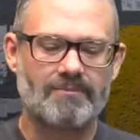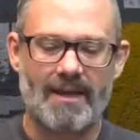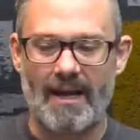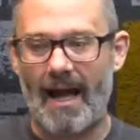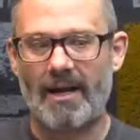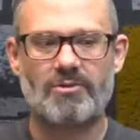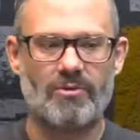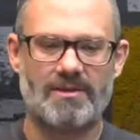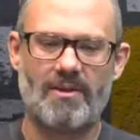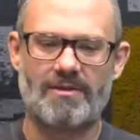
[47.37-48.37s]
than an
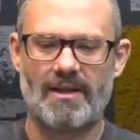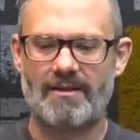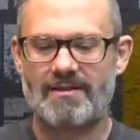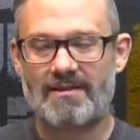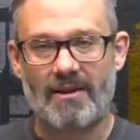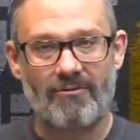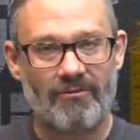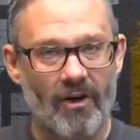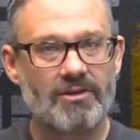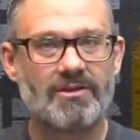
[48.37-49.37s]
actual starter set. This is a
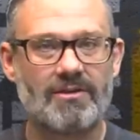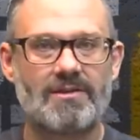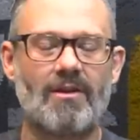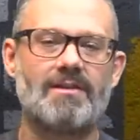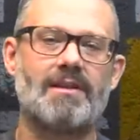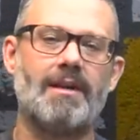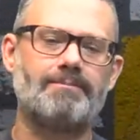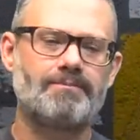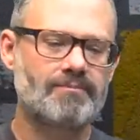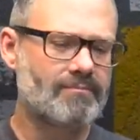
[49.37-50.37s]
functional starter set.